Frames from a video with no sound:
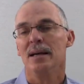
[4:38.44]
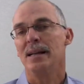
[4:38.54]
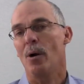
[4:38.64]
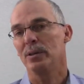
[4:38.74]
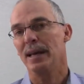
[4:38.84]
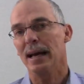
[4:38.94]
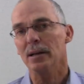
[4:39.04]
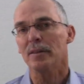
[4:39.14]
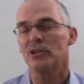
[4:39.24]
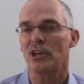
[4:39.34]
Now, at the end
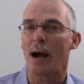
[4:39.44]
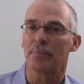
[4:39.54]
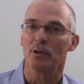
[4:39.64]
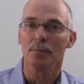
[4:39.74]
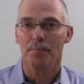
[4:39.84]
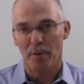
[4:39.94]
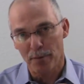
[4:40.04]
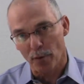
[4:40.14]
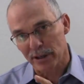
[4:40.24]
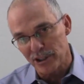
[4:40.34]
of the chapter,
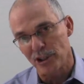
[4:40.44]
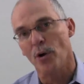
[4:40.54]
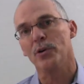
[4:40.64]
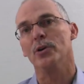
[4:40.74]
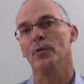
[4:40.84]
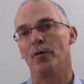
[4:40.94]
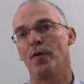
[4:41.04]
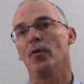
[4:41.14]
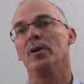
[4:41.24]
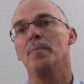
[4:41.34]
before I show you the
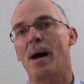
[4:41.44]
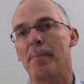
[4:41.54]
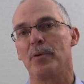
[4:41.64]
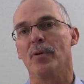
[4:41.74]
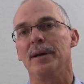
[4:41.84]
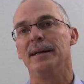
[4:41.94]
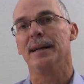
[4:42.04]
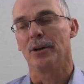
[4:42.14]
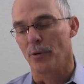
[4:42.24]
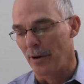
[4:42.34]
fully populated
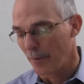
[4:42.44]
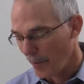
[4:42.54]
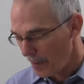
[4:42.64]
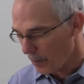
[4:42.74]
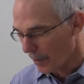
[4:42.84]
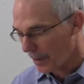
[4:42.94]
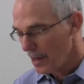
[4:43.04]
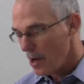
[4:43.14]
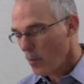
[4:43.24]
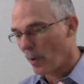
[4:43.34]
integrative framework,
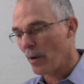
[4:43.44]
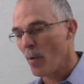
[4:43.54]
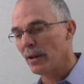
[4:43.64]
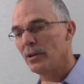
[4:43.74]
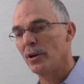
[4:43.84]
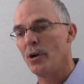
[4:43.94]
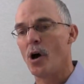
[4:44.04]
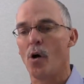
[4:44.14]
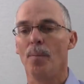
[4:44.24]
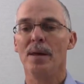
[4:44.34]
what I want you to
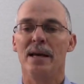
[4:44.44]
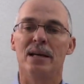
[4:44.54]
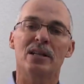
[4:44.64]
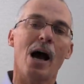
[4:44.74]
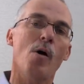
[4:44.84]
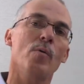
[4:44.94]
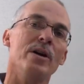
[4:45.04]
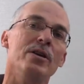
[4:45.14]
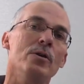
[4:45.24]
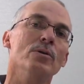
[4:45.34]
know is how we
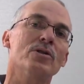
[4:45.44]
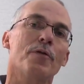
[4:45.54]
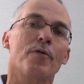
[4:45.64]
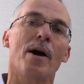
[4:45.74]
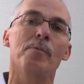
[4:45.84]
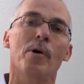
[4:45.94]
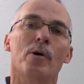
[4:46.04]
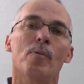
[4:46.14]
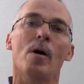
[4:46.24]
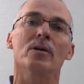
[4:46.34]
use the framework
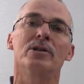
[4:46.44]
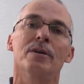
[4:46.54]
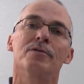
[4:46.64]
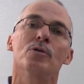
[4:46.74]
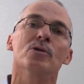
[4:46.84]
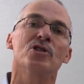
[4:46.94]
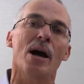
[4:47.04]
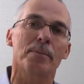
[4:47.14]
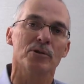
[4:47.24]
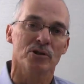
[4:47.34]
relative to a
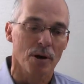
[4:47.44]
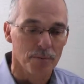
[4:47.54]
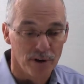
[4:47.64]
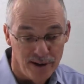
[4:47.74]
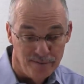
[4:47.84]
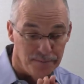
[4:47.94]
chapter summary.